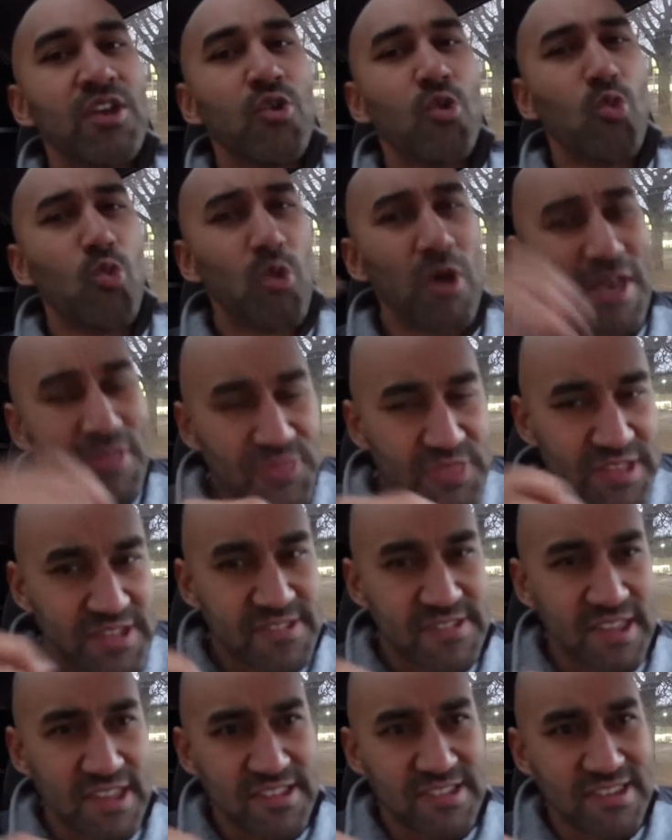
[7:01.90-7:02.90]
with the
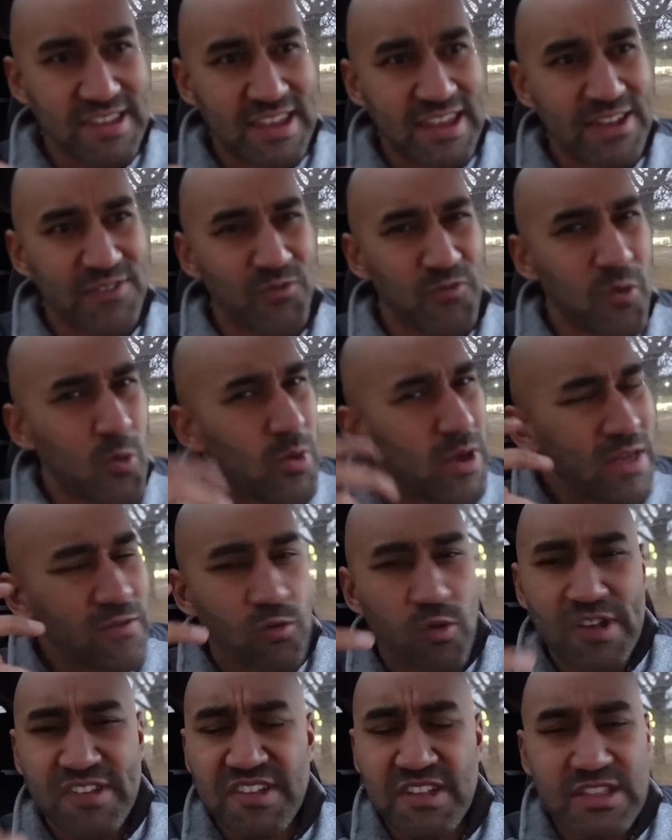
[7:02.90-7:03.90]
seasoning, for whatever
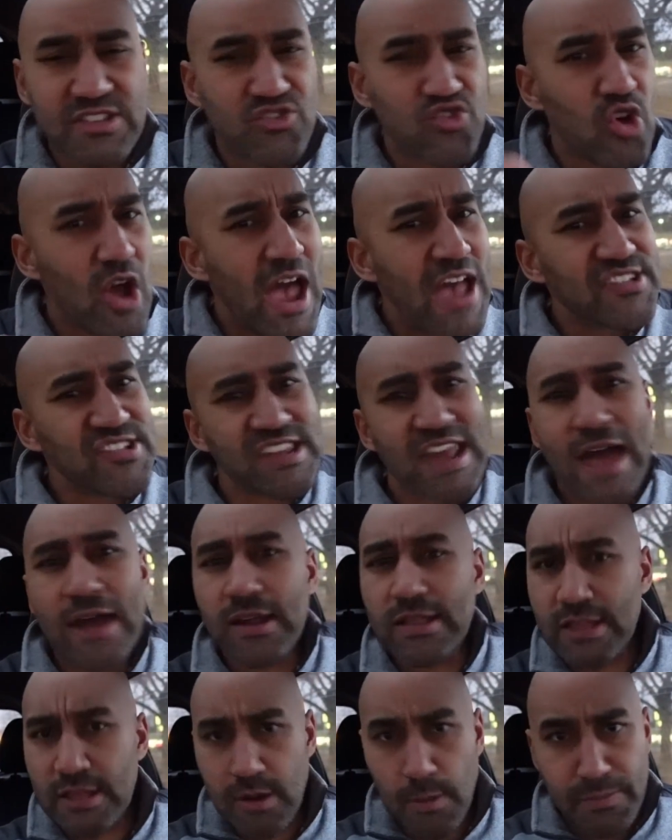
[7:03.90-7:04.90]
reason, dries it out
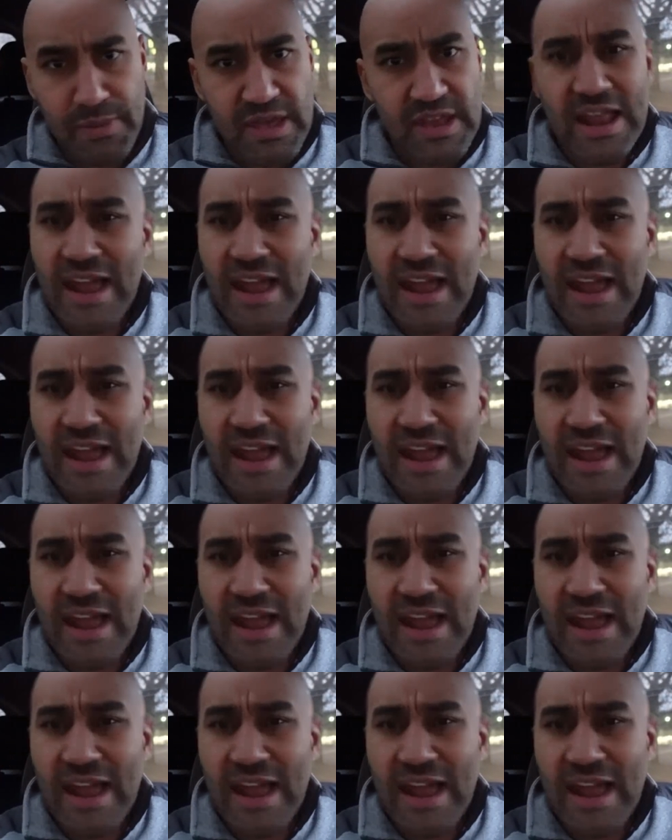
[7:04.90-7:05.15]
a little bit.